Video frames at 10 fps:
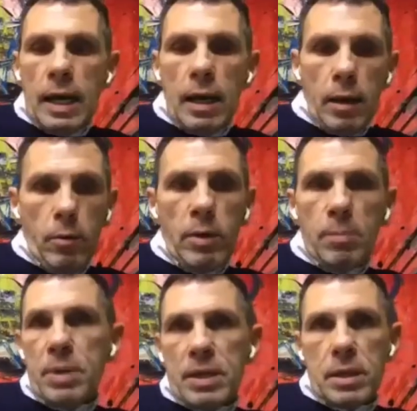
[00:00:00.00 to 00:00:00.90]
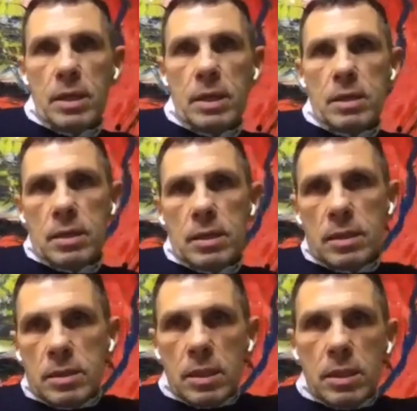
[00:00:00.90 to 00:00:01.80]
I want to pick the
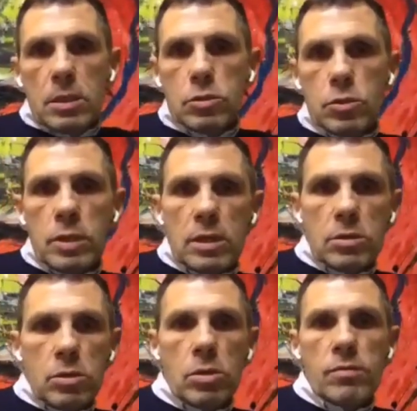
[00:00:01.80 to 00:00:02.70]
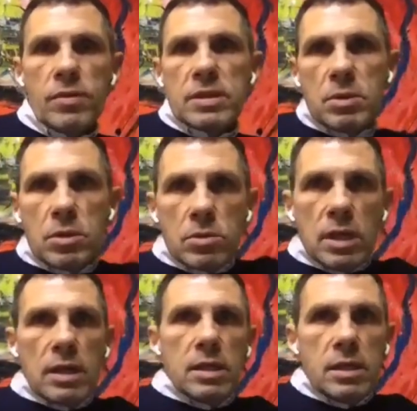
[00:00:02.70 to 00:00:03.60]
2 that I told you first,
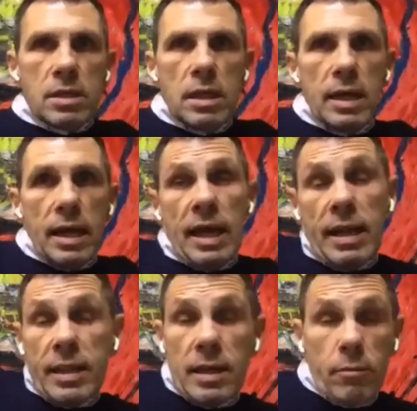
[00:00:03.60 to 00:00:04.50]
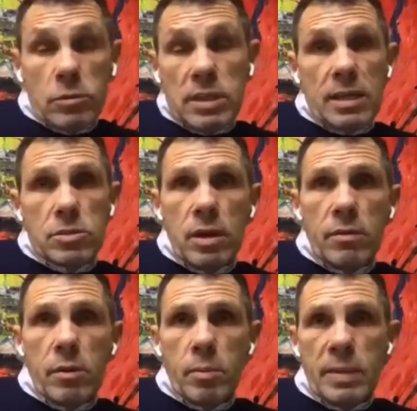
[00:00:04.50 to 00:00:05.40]
because I think I had it. I was lucky to
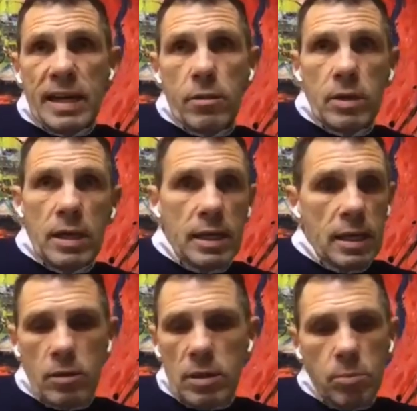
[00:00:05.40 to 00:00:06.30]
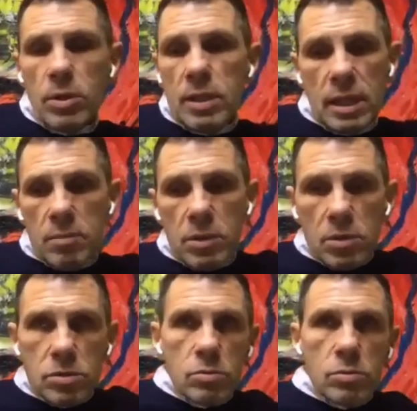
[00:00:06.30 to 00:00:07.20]
have it with Maradona, and I'm going to put it there
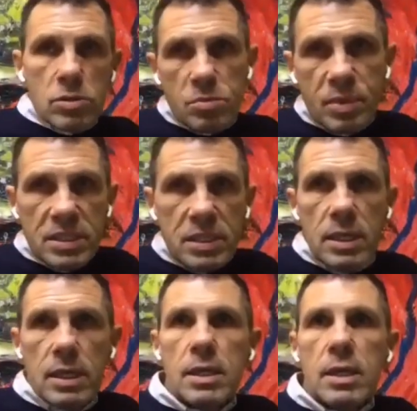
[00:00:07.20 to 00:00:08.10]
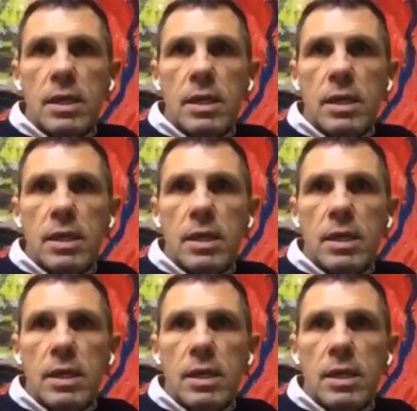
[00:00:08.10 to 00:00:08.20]
because it was special.